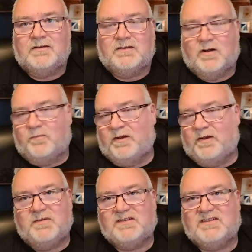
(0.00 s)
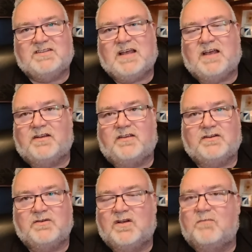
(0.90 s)
There are plenty of businesses out there that
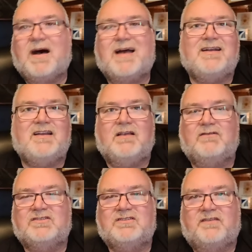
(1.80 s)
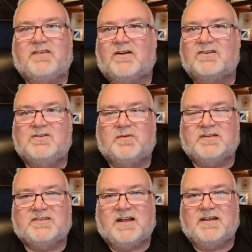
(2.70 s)
do commodity level stuff that aren't super
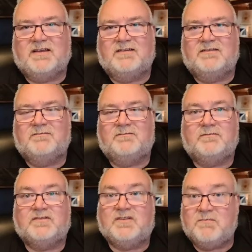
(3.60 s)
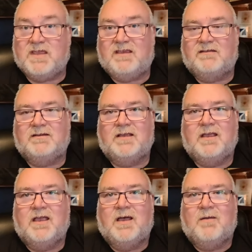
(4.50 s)
exciting to me.
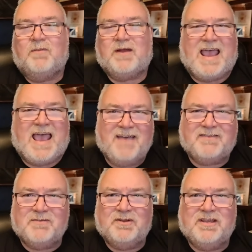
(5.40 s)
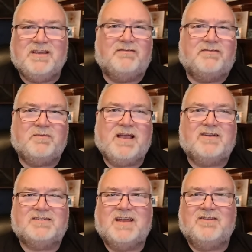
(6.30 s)
But I have to believe from the
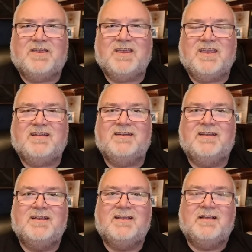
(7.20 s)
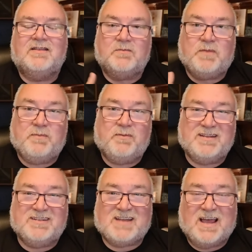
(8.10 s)
outside looking in, the people
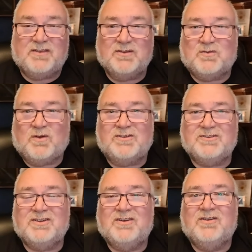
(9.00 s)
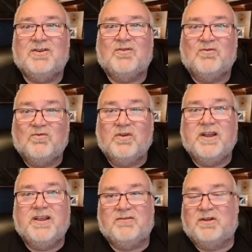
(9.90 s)
inside those walls
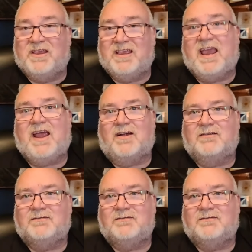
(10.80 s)
really, really care.